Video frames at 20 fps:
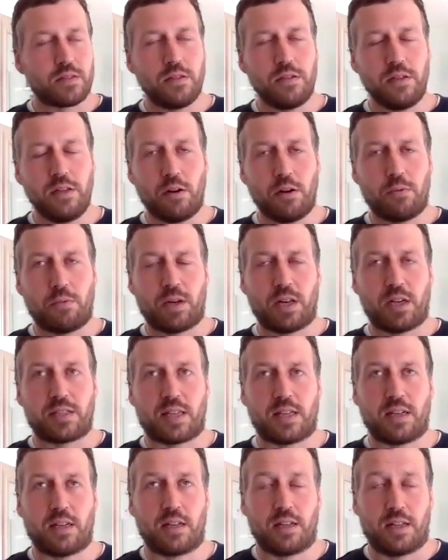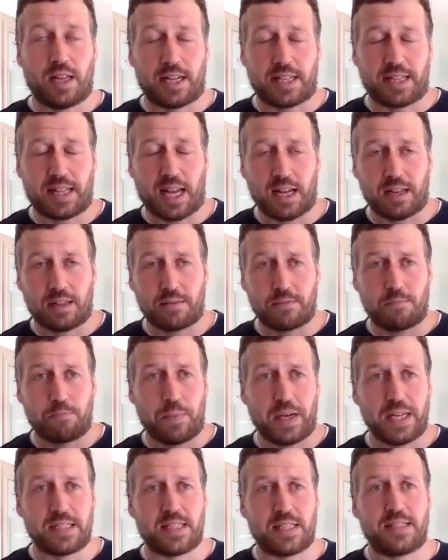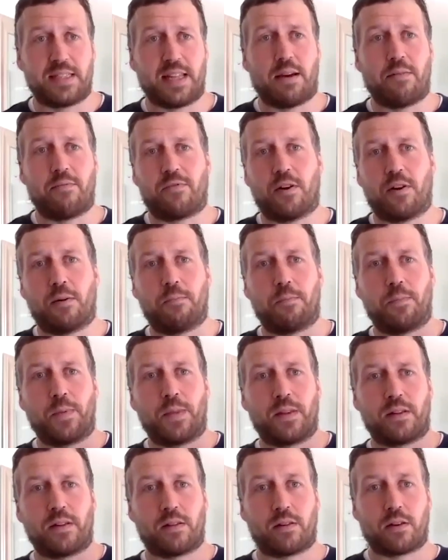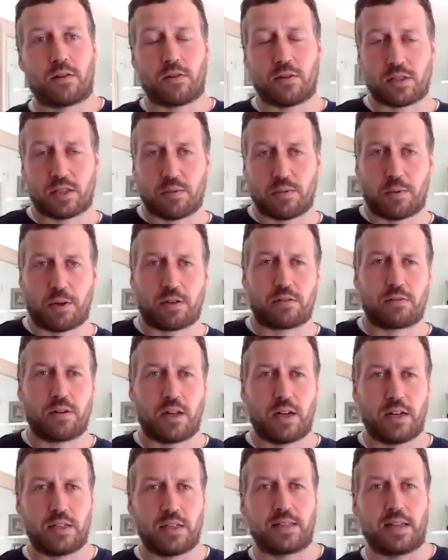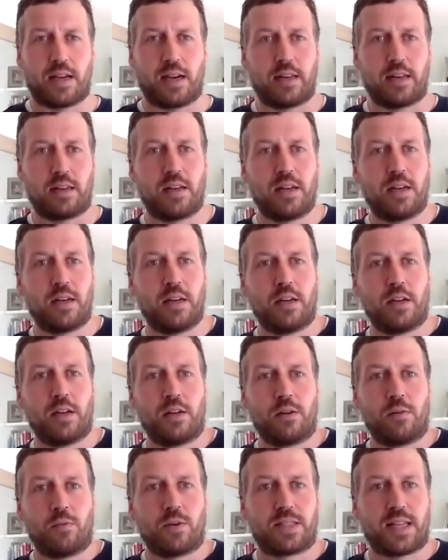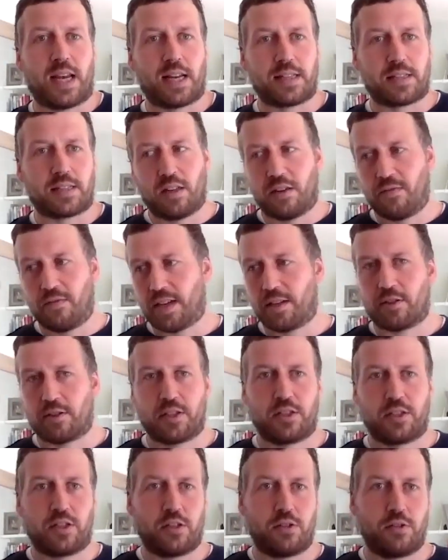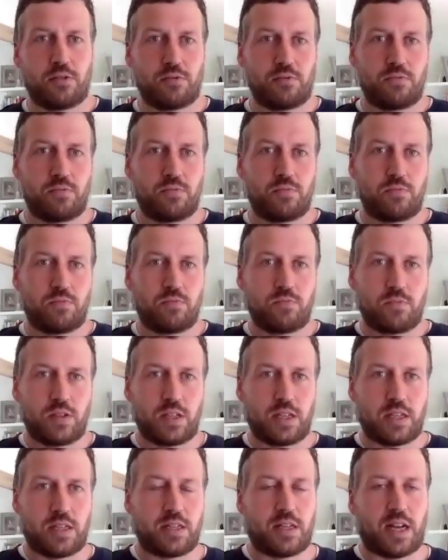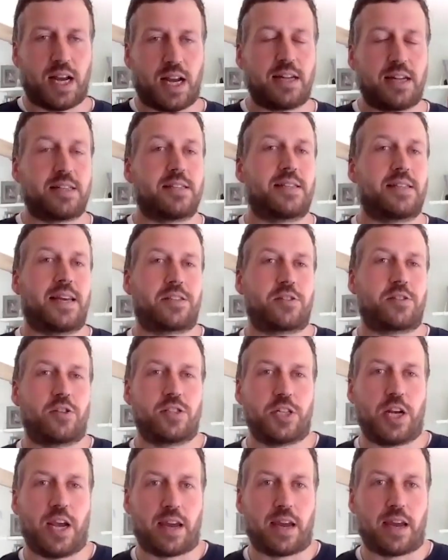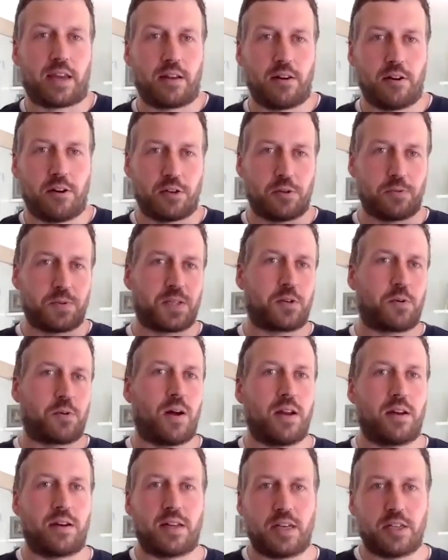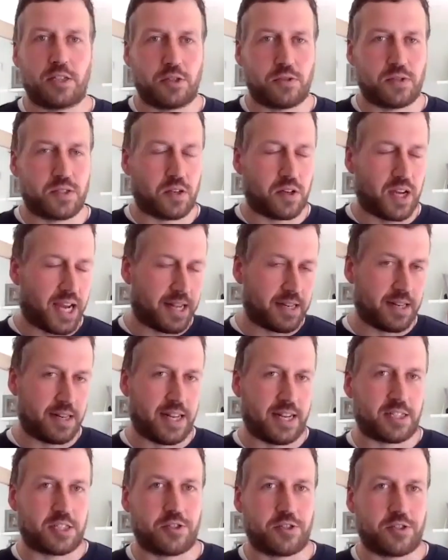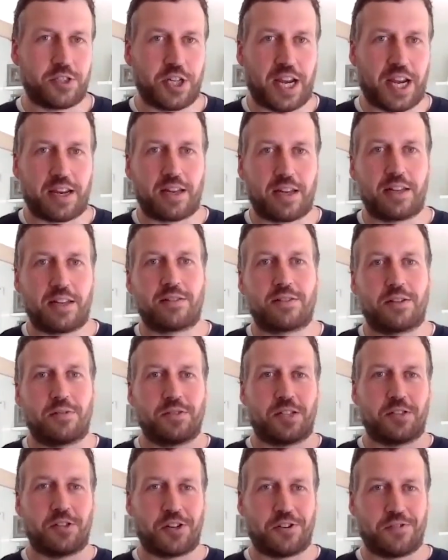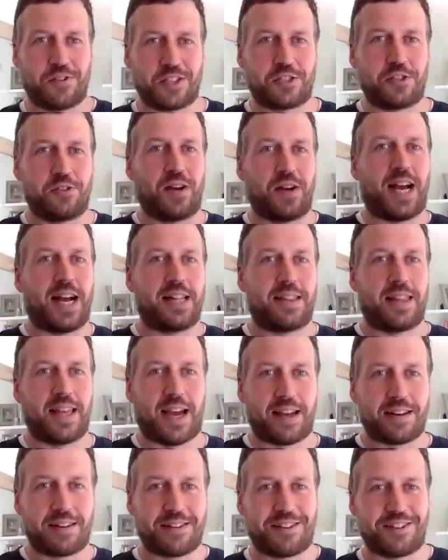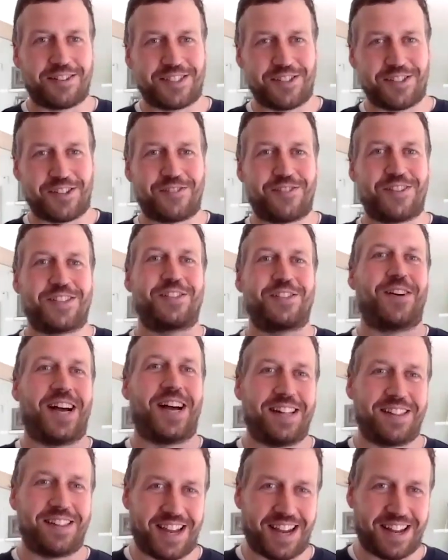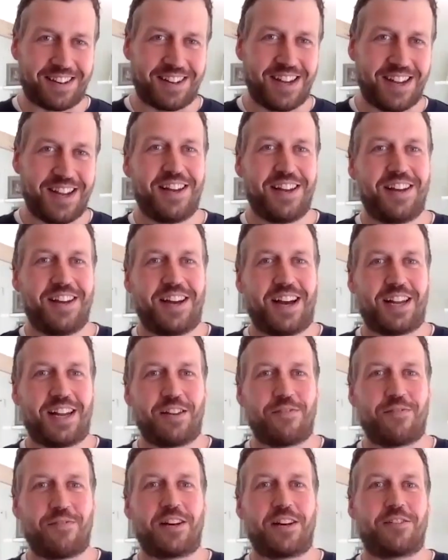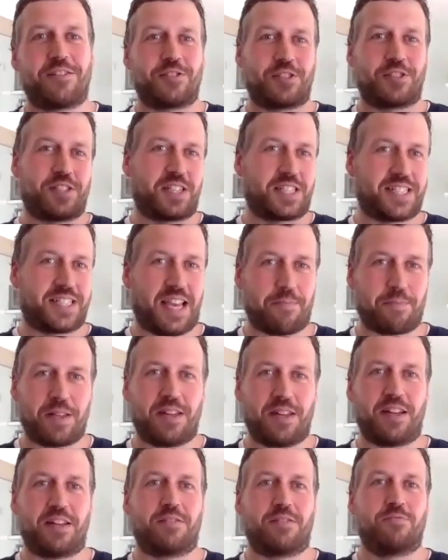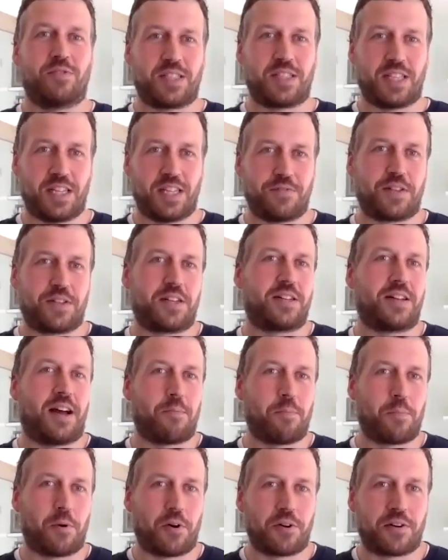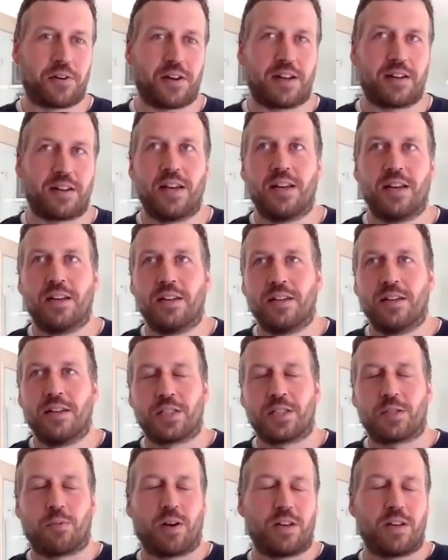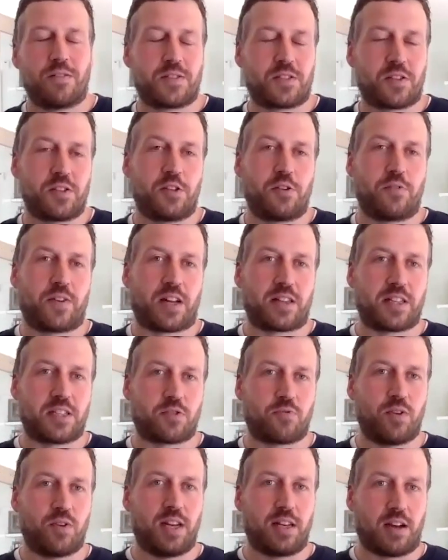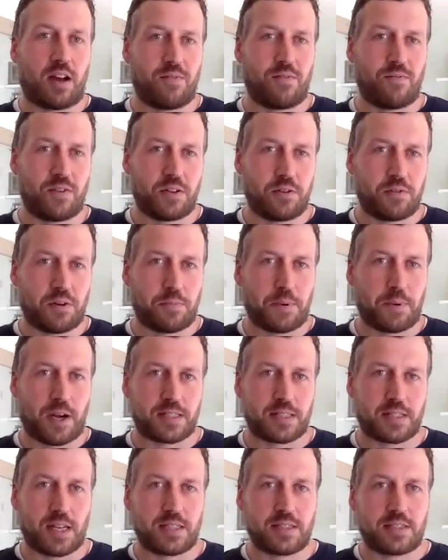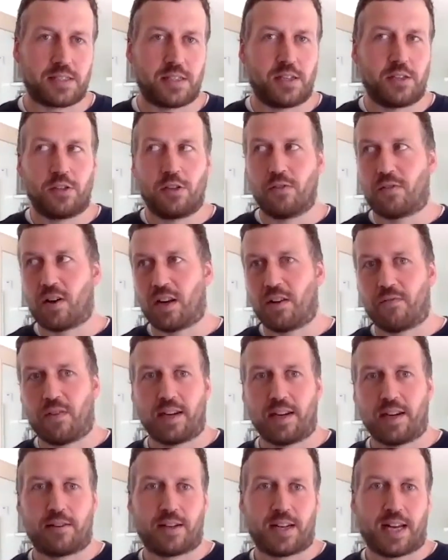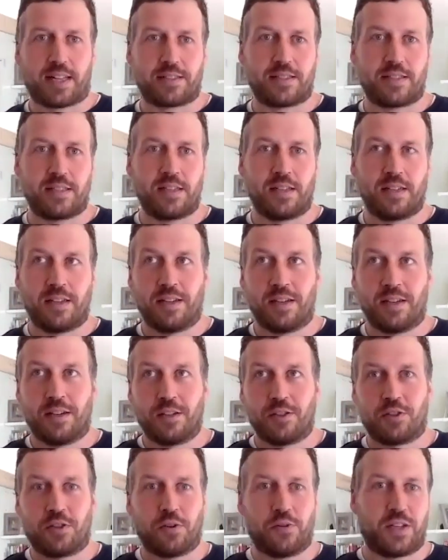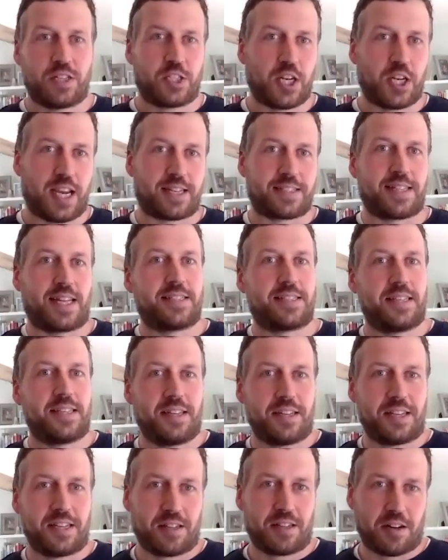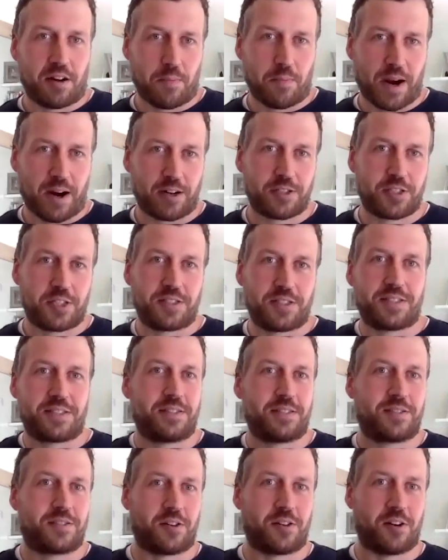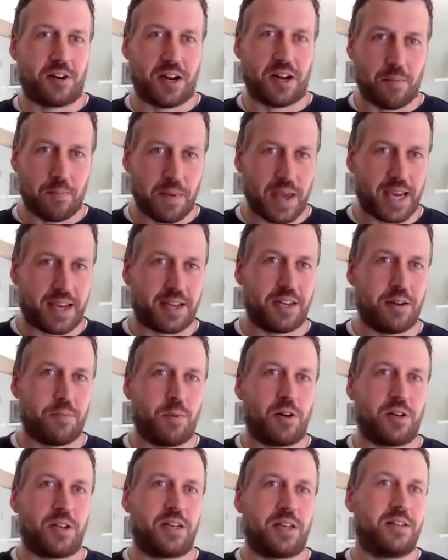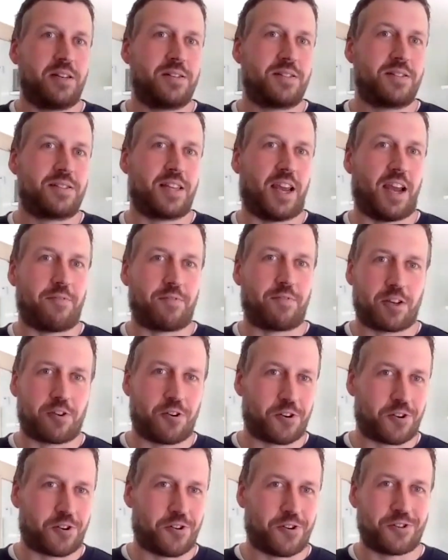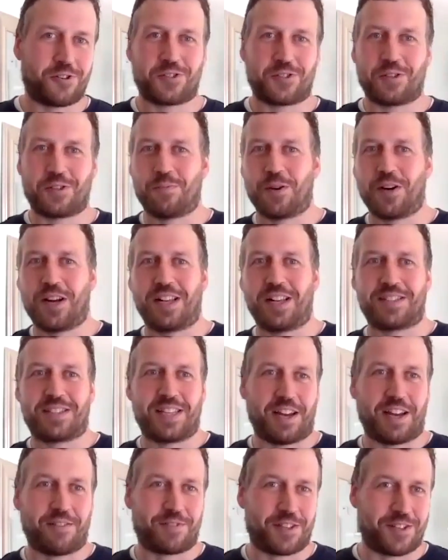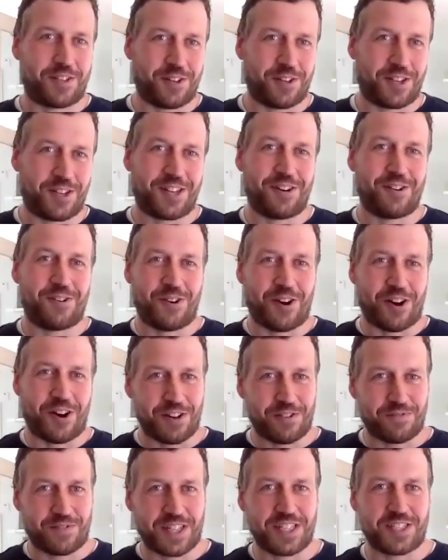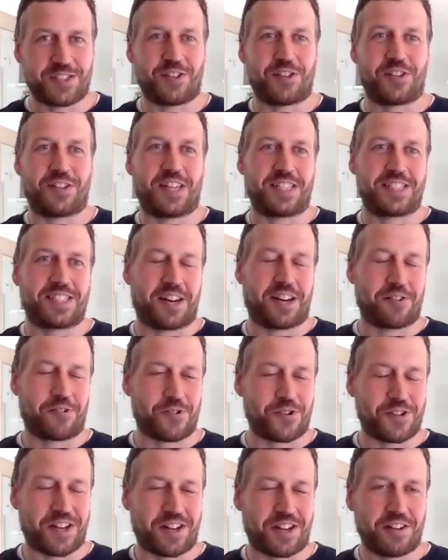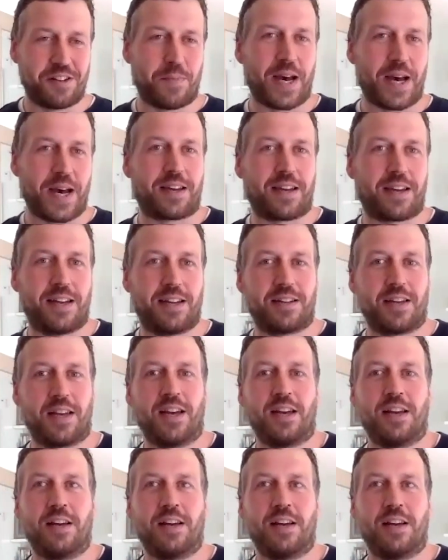When I say like that, basically stemmed from the client side was asking the vendor to add this extra check. There was a quality issue, so add an extra check. There's another issue, add that. There's another issue, add that. And the vendor just accepted it and received it and onboarded it. So all of a sudden, you've got this really convoluted process. You've got a vendor that's doing checks that's eating into their margins, so they're not making the money. They have to cut corners somewhere else. They have to do, all of these other things that are going on in the back end.